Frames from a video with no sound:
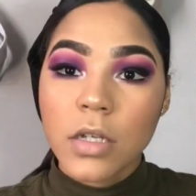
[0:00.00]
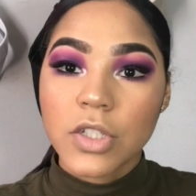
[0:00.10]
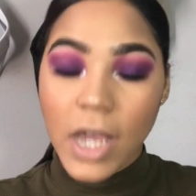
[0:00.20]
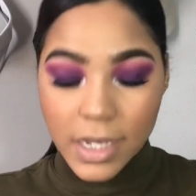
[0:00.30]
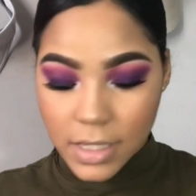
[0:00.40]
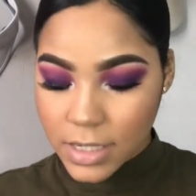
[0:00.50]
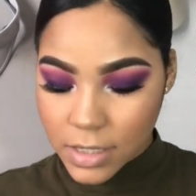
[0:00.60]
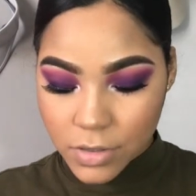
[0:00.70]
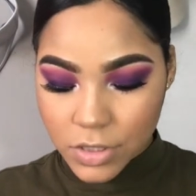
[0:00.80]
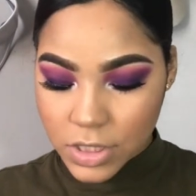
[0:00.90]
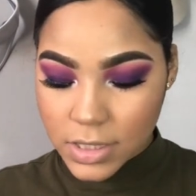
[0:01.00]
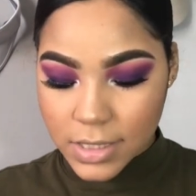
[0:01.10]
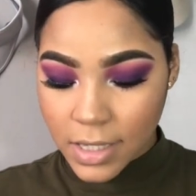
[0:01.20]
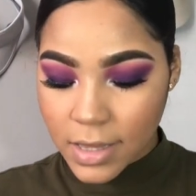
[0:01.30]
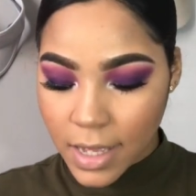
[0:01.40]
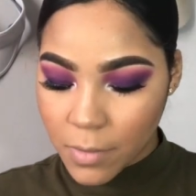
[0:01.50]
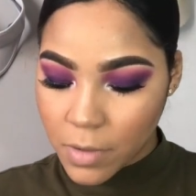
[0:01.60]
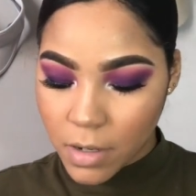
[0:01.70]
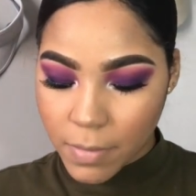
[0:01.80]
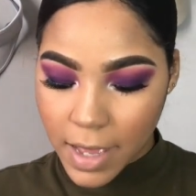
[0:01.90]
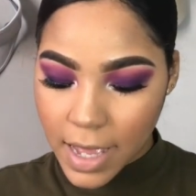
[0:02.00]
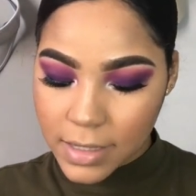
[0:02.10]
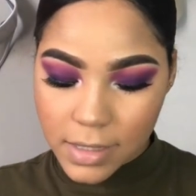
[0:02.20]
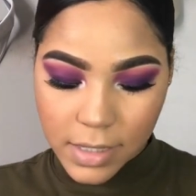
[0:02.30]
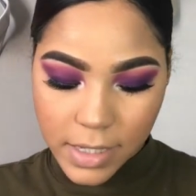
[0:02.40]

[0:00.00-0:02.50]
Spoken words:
Jaclyn Hill, she did that with her palette.